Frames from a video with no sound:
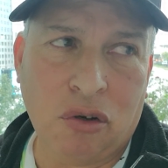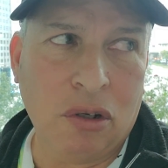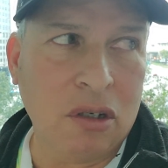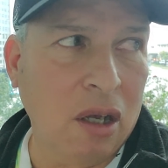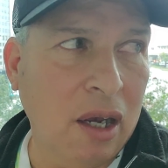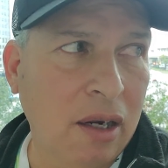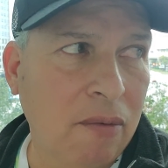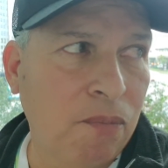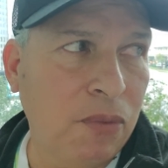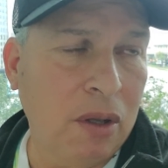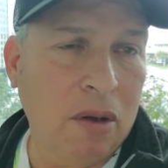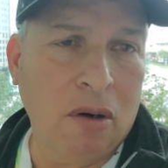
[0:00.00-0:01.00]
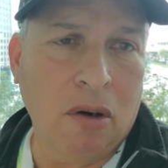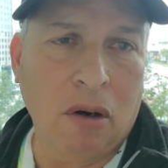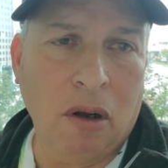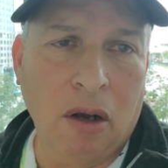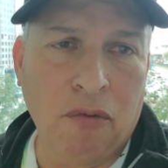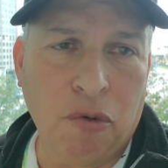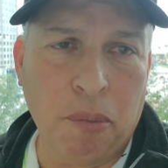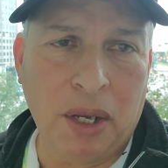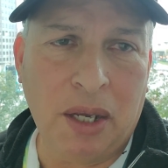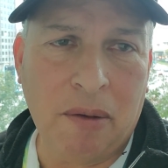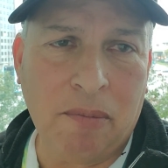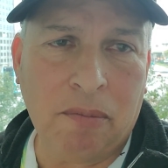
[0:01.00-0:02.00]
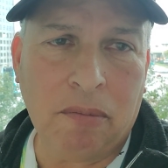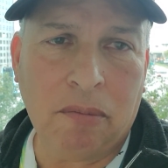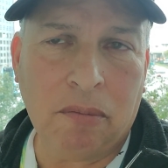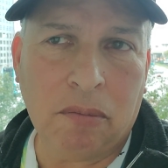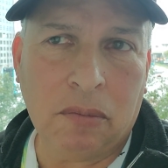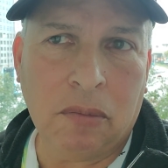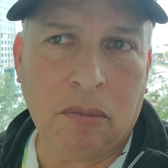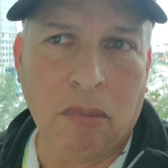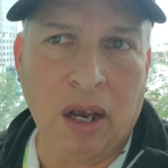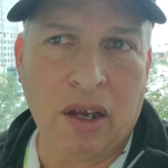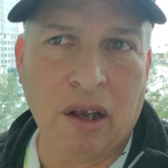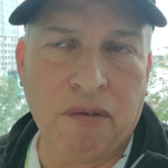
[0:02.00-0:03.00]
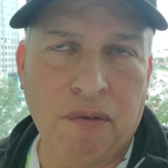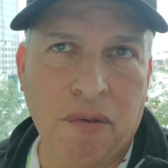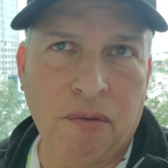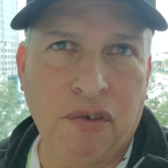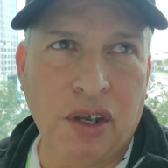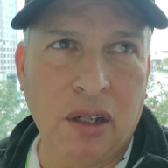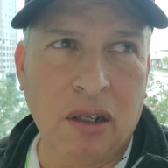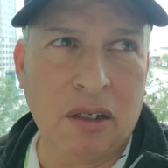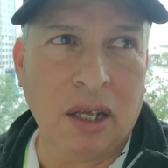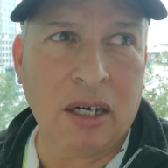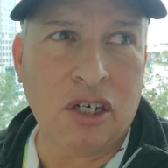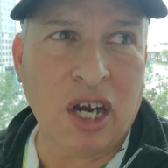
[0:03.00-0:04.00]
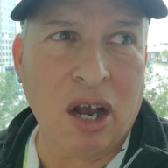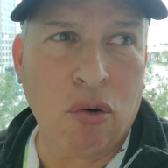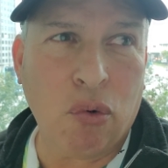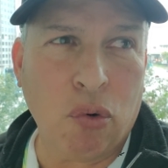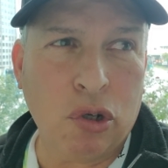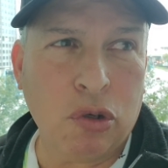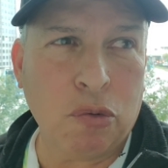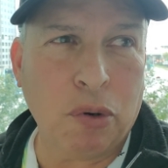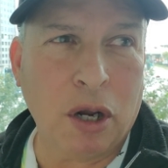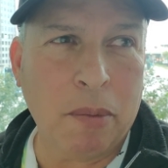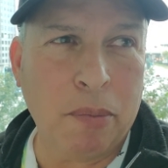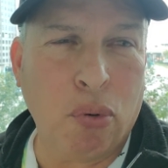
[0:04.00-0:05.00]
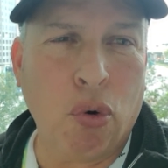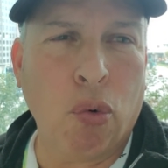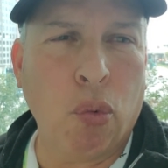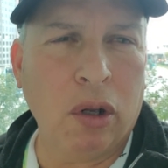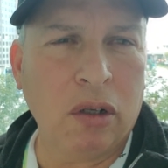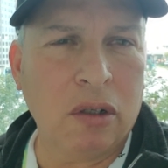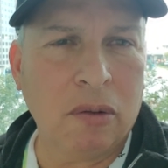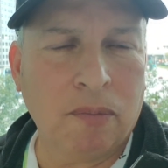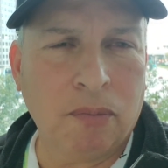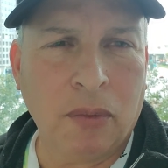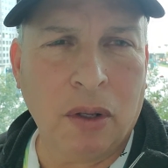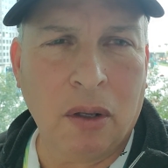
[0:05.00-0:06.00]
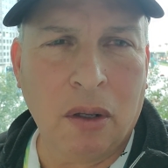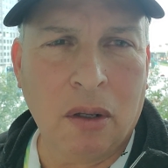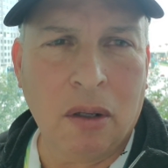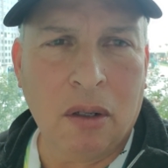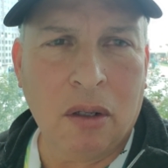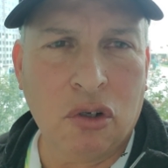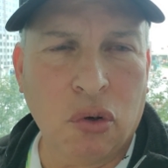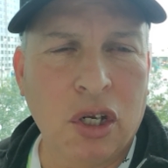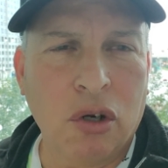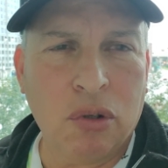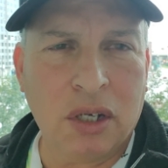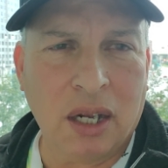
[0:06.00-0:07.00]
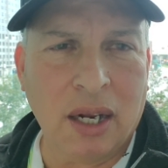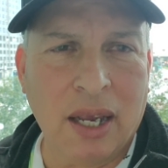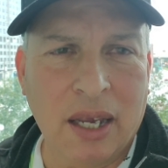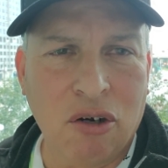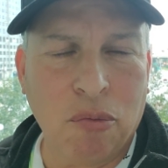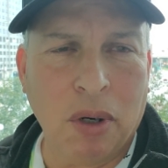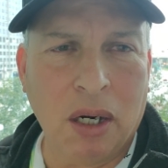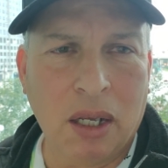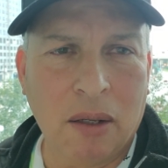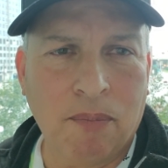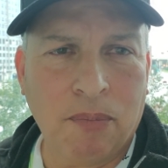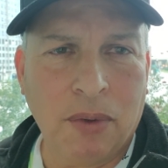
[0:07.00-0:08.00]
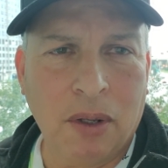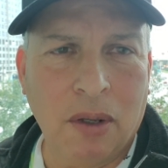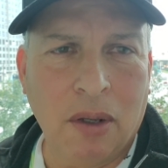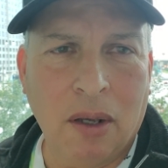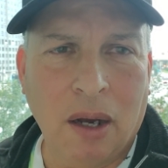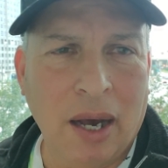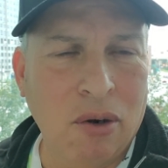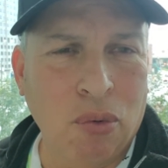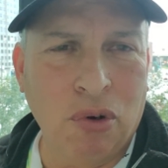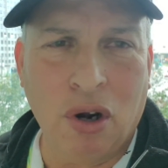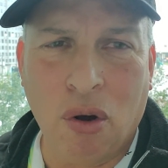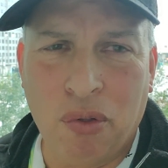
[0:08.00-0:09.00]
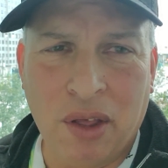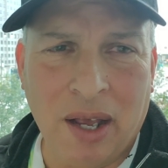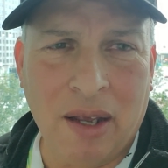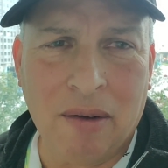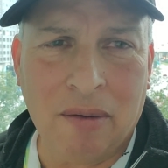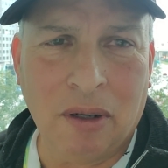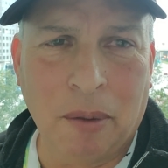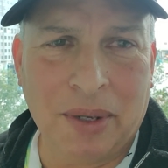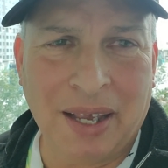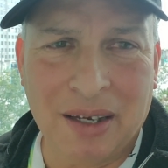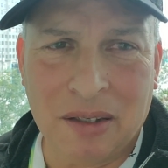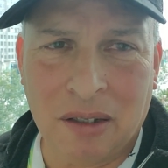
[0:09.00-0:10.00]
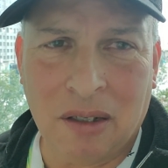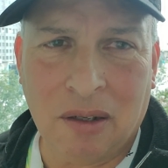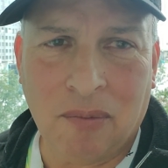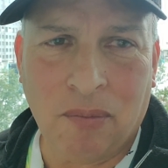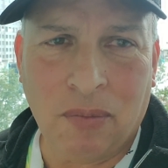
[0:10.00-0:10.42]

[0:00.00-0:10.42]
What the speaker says: good sign. For me, my gut feel is that Shawcross was probably poor once, so he knows how to handle money. I don't know that, I'm guessing.